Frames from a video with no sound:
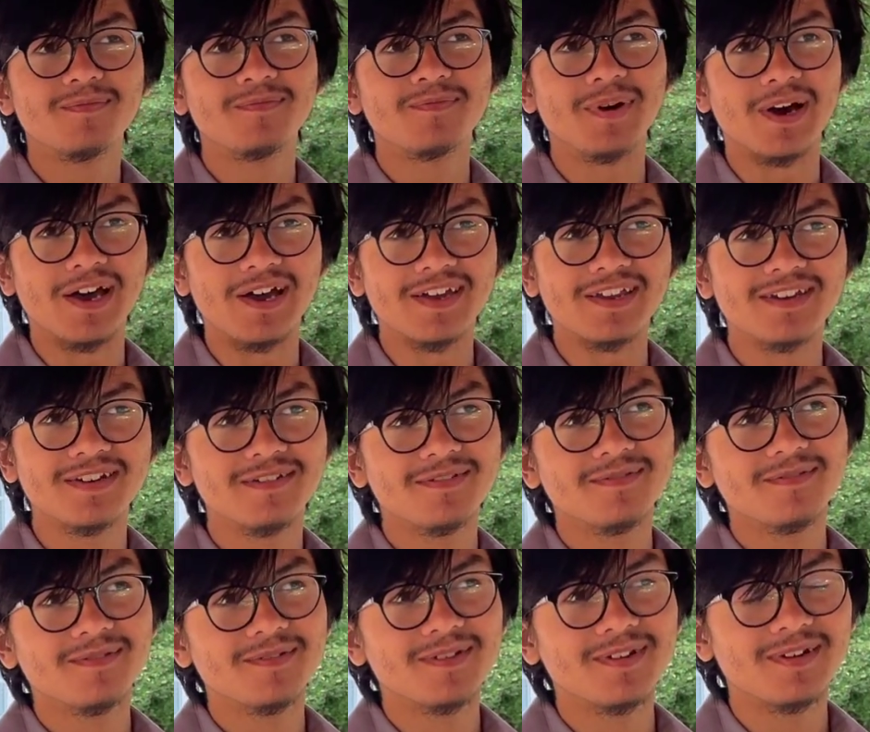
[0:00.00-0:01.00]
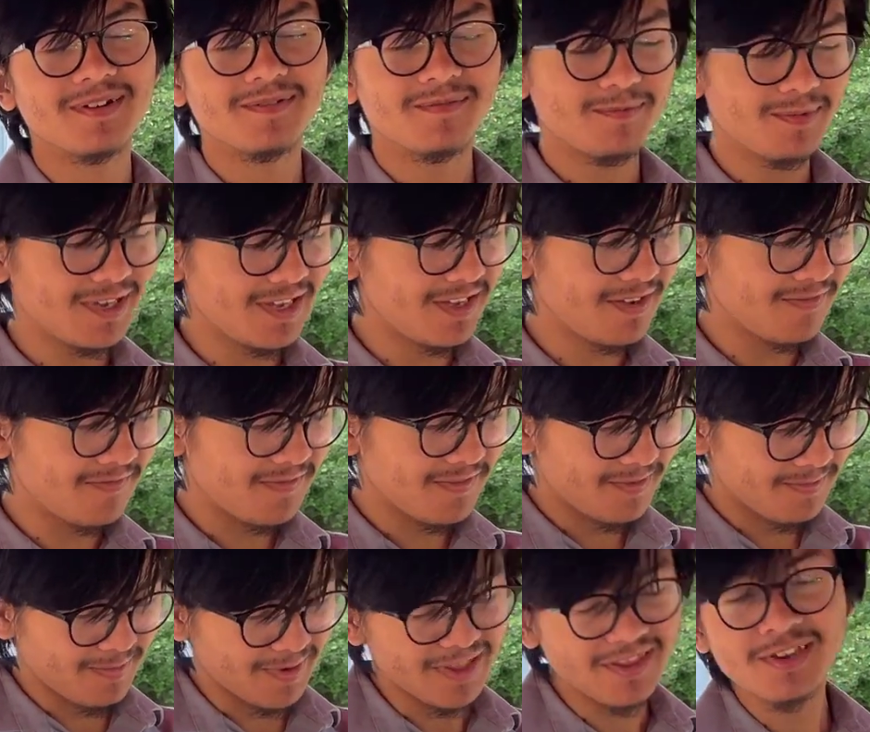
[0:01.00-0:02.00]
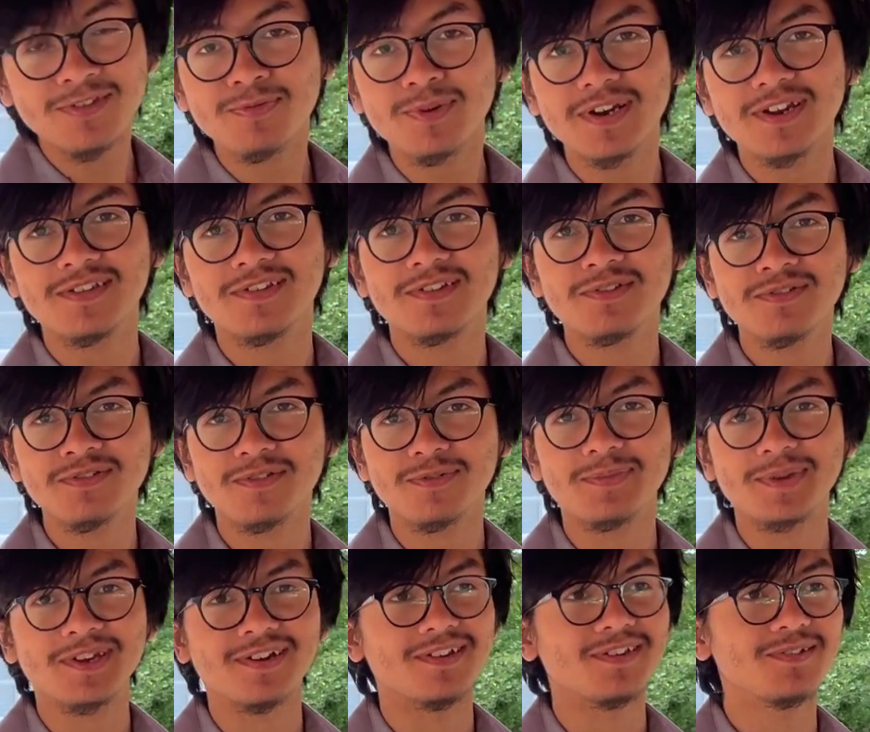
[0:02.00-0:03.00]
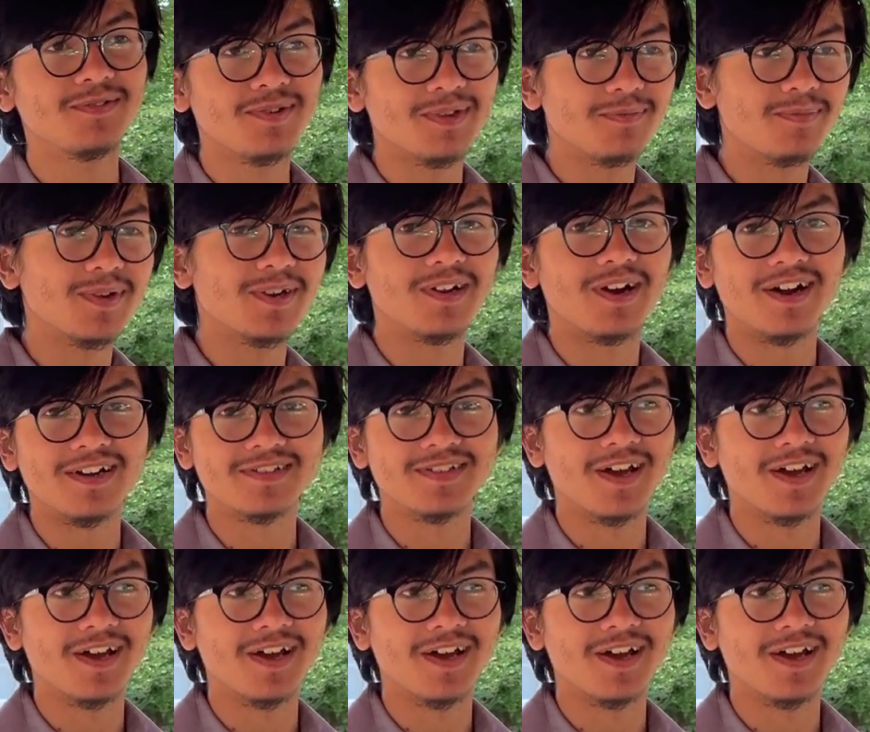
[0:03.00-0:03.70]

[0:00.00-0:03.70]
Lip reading: but this one is useful because you can put it on